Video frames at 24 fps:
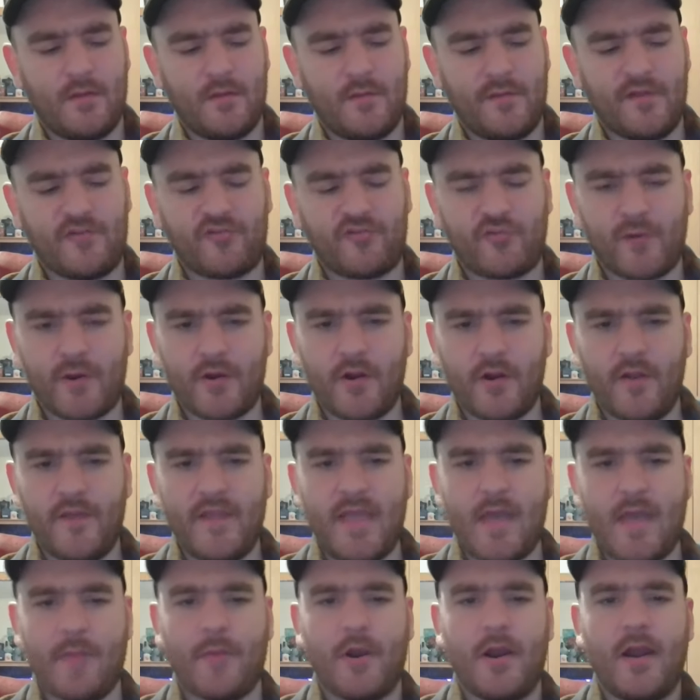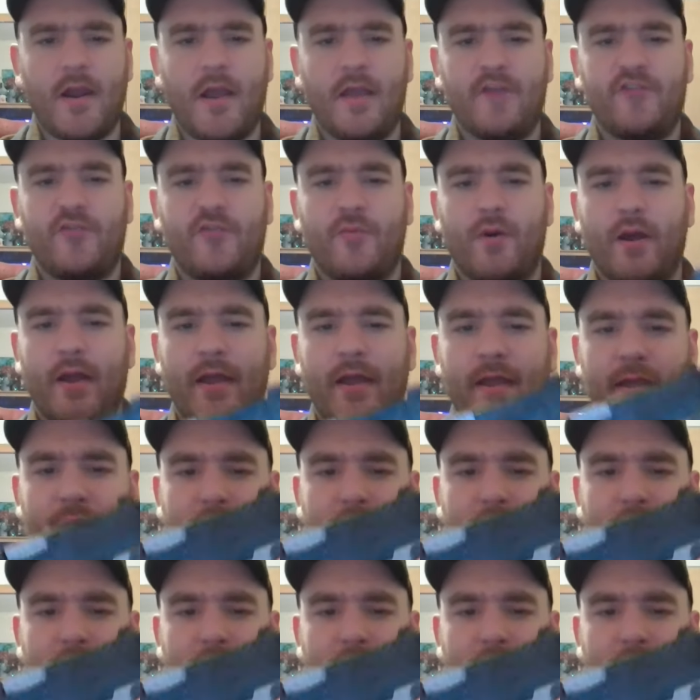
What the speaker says: The trigger on the MR920,